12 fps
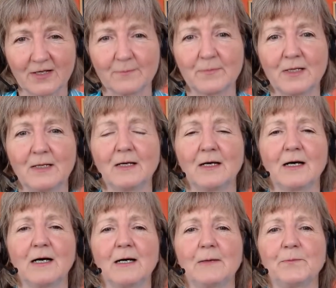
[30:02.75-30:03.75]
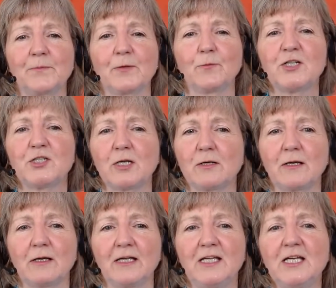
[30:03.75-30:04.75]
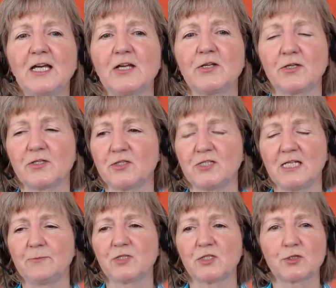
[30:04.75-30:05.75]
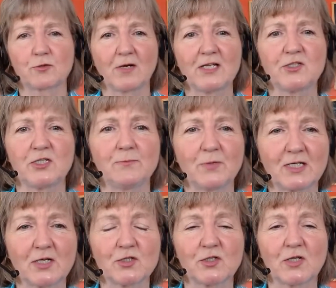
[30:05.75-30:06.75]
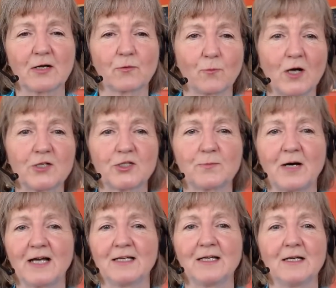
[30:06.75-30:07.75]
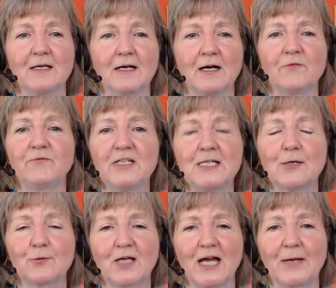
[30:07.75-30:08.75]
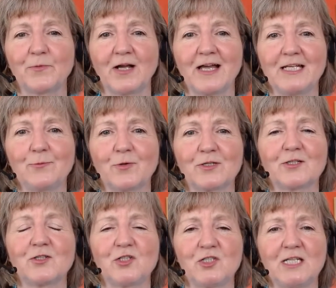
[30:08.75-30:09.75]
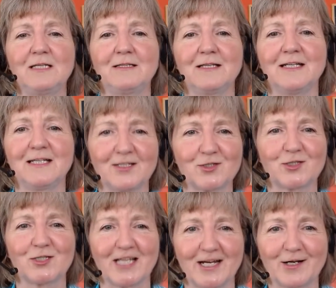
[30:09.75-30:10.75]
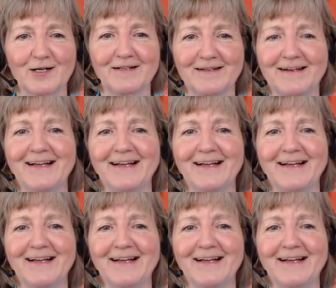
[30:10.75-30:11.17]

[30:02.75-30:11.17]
of him, um, which he ha- deems as crazy because they are watched by a video camera. Anyone can see that he is there.